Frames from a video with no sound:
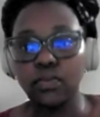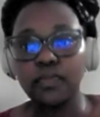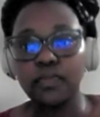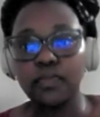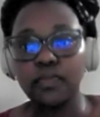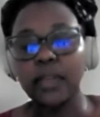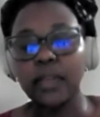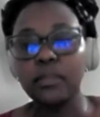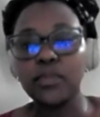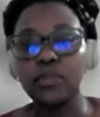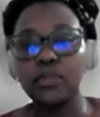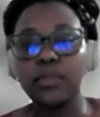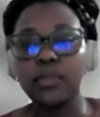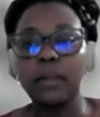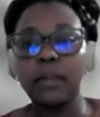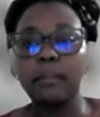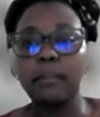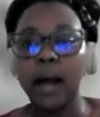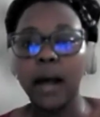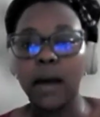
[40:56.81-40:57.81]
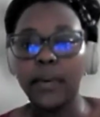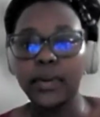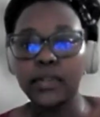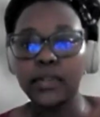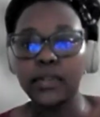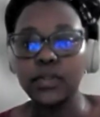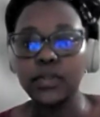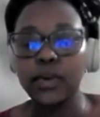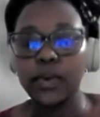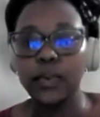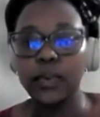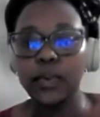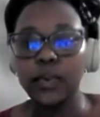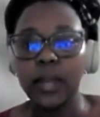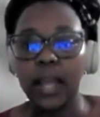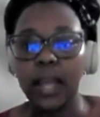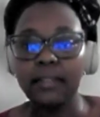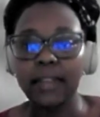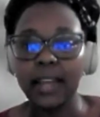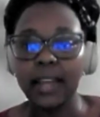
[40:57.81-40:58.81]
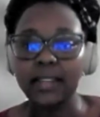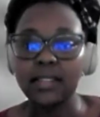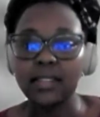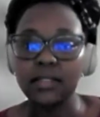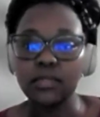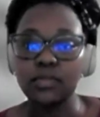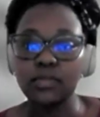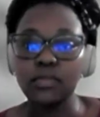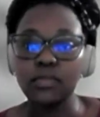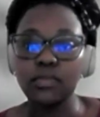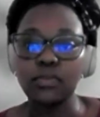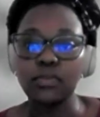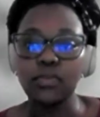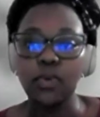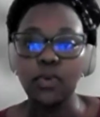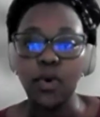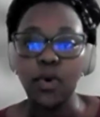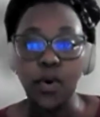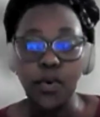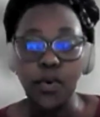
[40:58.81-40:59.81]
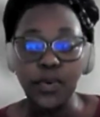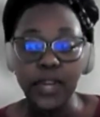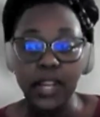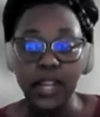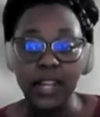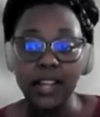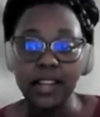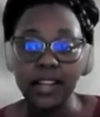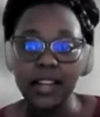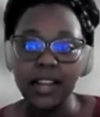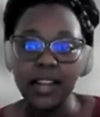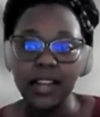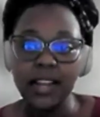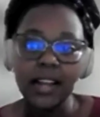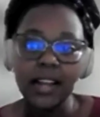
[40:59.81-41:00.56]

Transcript: for them to be empowered to have access to owning